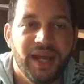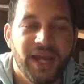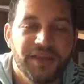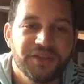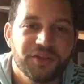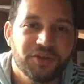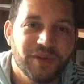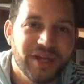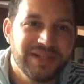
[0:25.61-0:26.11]

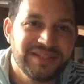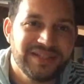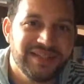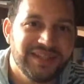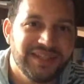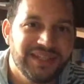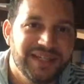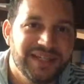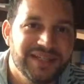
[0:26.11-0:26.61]
And the crazy
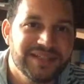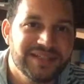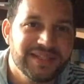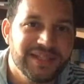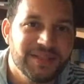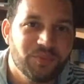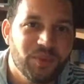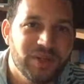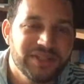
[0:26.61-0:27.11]
thing is,
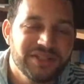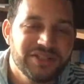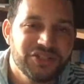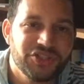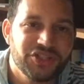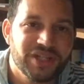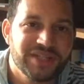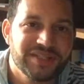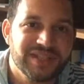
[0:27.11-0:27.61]
it wasn't
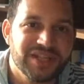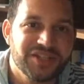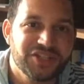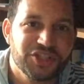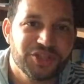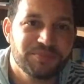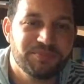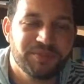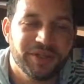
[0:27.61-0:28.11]
just a
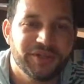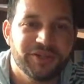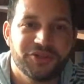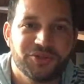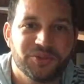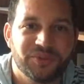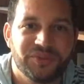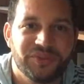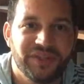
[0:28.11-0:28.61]

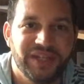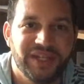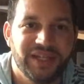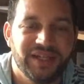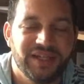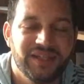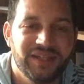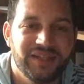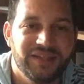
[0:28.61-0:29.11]
spiritual
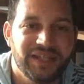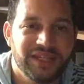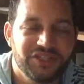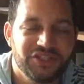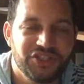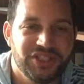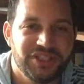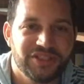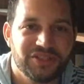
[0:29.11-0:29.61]
thing
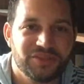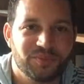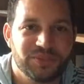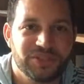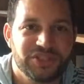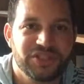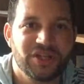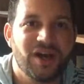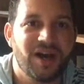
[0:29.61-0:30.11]
that Jesus
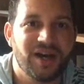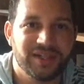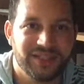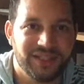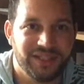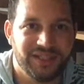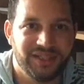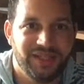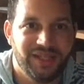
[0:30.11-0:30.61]
was
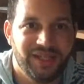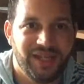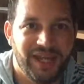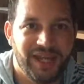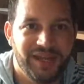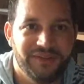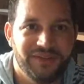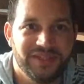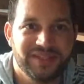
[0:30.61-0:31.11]
talking
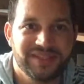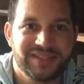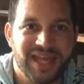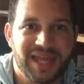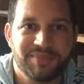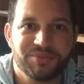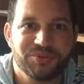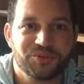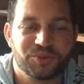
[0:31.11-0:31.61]
and the
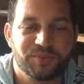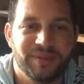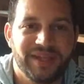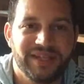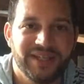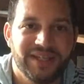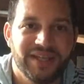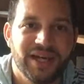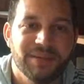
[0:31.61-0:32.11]
disciples were
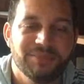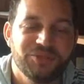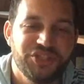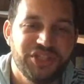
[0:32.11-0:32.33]
making up.